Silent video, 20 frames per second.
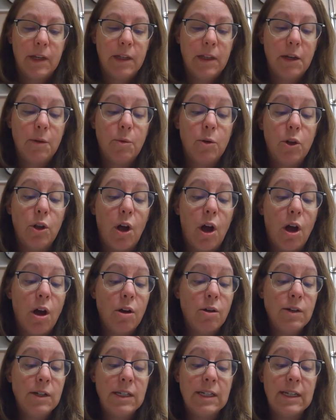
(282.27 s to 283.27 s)
There were
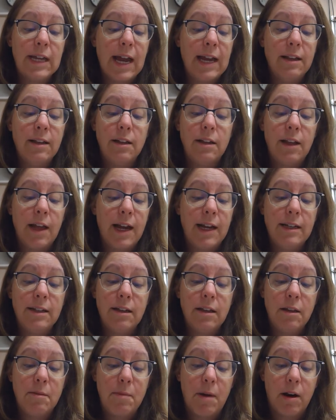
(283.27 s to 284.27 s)
long, silent lines
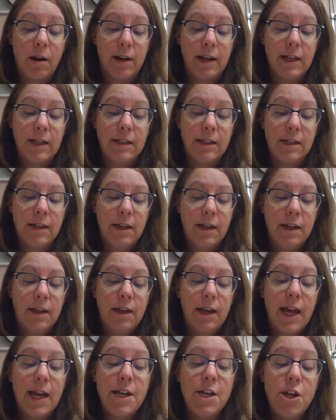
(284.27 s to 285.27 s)
at the markets,
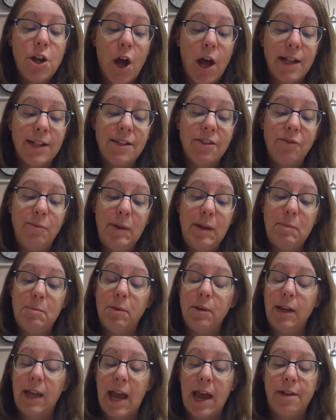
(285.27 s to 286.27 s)
and knots of
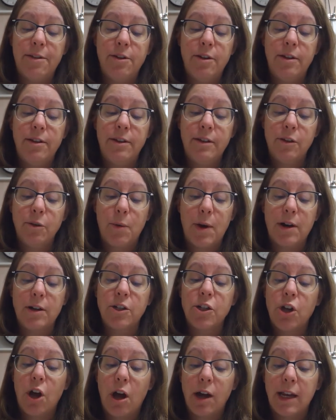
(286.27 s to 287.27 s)
people gathered in the
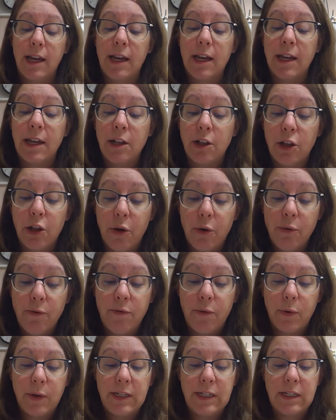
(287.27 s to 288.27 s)
squares talking in low
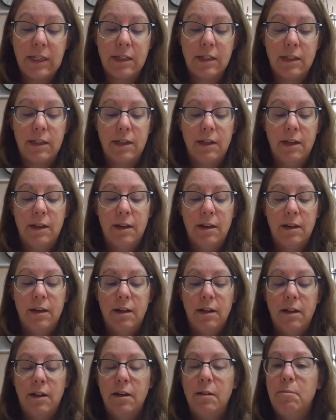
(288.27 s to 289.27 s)
voices.
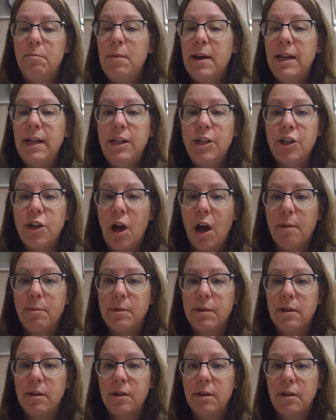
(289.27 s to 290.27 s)
Many
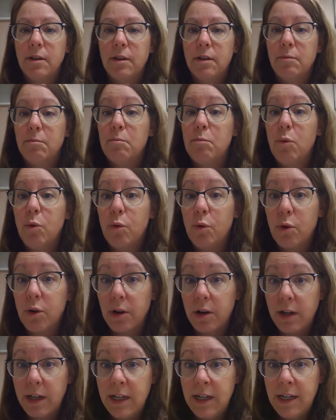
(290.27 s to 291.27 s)
shops,
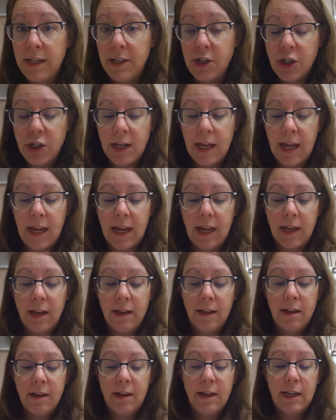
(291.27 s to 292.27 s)
more each day,
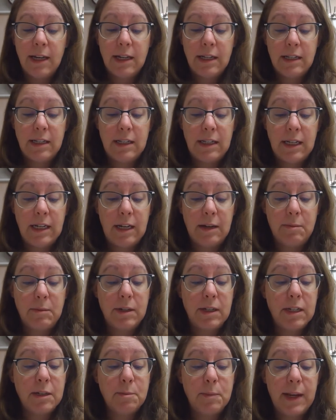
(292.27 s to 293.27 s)
it seemed,
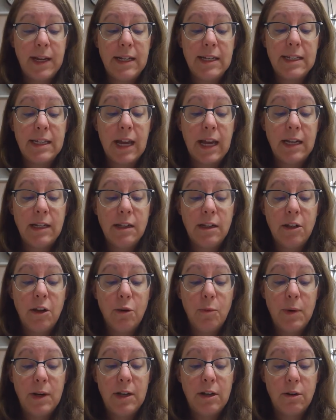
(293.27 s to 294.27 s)
displayed signs in their
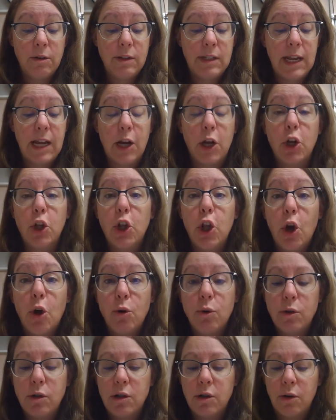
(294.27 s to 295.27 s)
windows saying
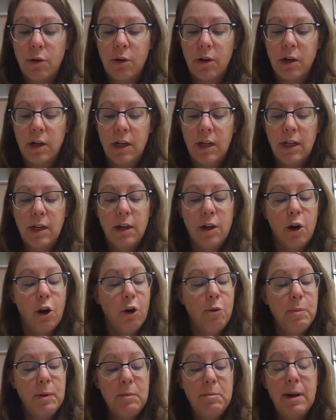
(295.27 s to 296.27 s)
"closed" or
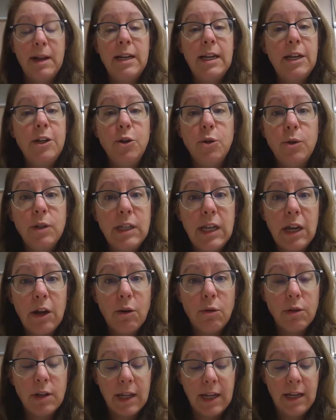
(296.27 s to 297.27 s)
"open Monday, Tuesday
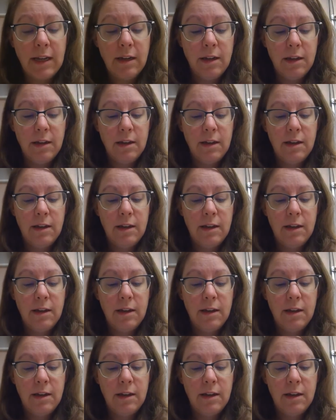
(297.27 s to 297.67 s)
only."